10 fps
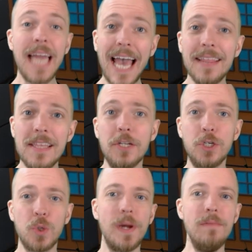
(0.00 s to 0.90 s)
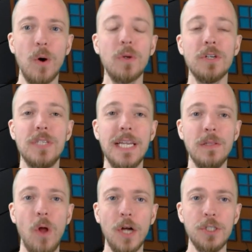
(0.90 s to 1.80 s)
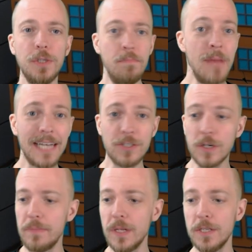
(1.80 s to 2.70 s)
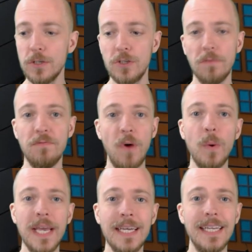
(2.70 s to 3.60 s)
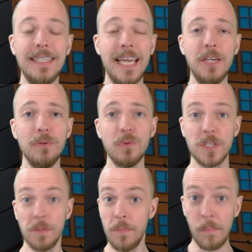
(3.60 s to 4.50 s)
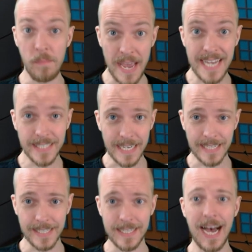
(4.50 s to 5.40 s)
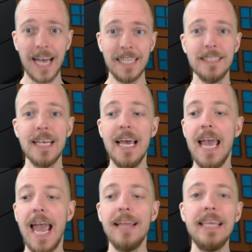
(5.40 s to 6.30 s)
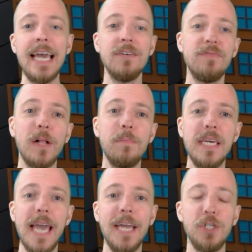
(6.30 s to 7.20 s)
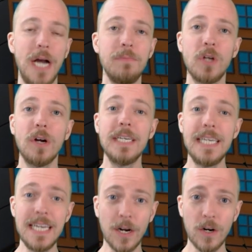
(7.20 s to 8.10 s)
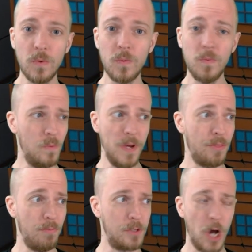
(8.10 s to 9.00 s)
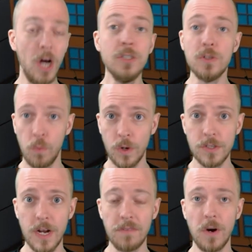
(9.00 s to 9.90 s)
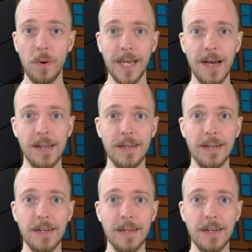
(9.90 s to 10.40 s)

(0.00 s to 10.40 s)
had the Detroit Motor City launch, Master Builders voting continues with some amazing designs, and the NFLPA shops are here with tons more stuff going on.